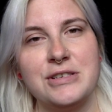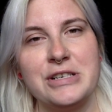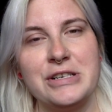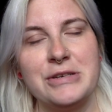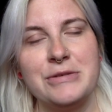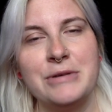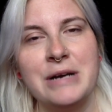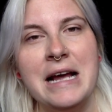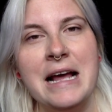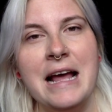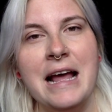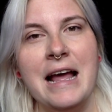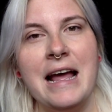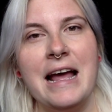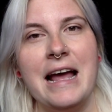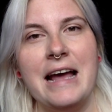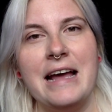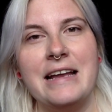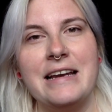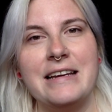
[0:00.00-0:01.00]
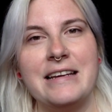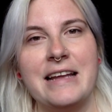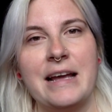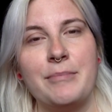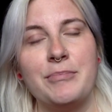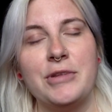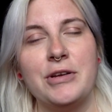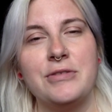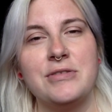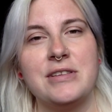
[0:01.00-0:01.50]
to, and
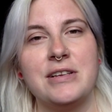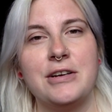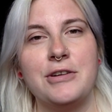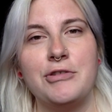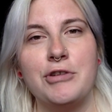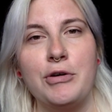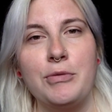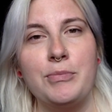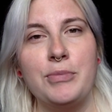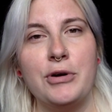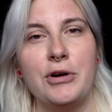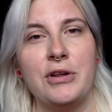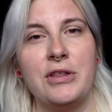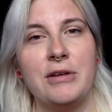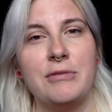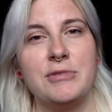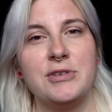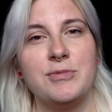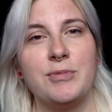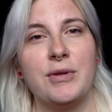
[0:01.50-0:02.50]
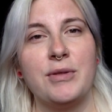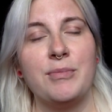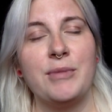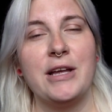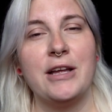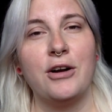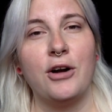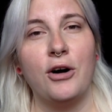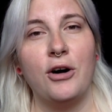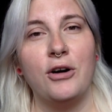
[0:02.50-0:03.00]
kept those in a notebook that was with me
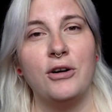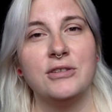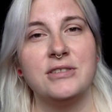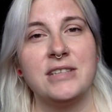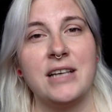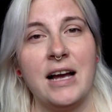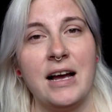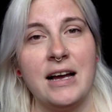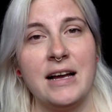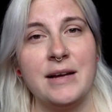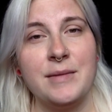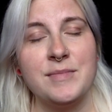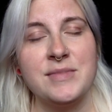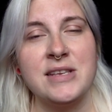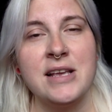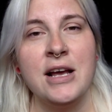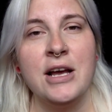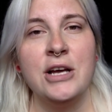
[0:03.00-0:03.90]
at all times.